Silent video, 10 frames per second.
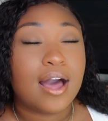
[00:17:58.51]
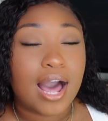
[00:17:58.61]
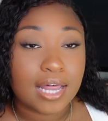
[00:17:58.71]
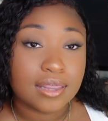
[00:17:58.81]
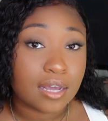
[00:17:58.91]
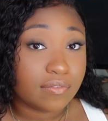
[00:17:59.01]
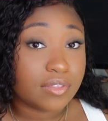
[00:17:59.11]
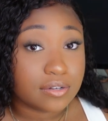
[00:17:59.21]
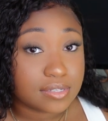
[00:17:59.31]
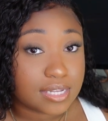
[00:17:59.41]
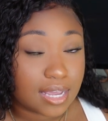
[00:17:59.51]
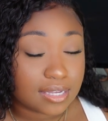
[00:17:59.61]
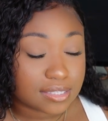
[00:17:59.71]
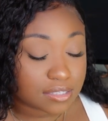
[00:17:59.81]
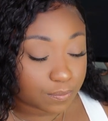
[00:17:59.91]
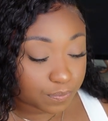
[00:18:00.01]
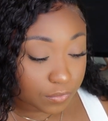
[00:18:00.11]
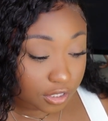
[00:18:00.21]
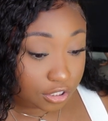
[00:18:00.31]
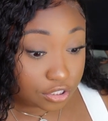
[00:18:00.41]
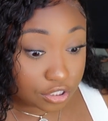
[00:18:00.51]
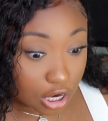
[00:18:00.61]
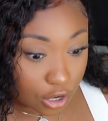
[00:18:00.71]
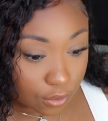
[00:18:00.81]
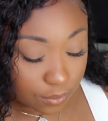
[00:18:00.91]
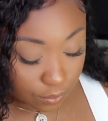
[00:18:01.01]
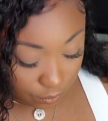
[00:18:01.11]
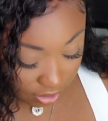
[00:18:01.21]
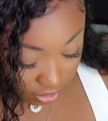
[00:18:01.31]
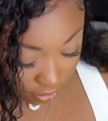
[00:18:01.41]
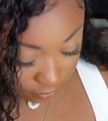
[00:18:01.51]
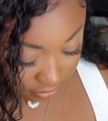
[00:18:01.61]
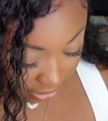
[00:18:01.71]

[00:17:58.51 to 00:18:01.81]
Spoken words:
I love those days. So with those